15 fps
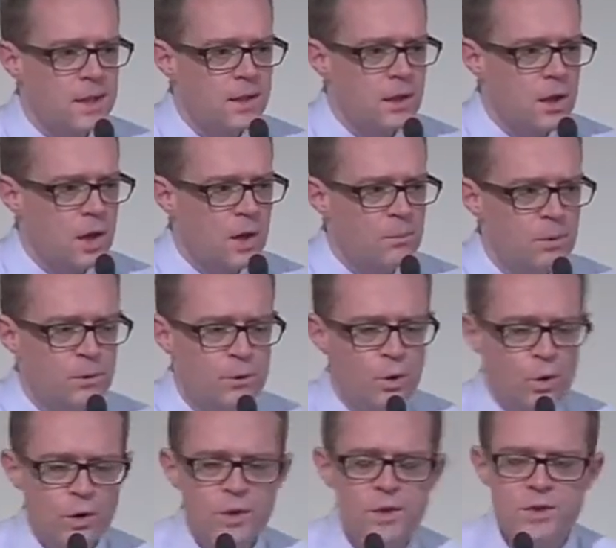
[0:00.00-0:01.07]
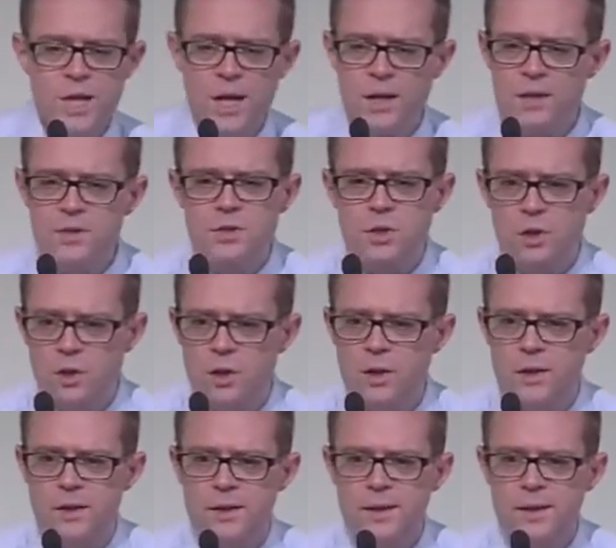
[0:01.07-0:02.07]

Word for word: to come before the jealous God.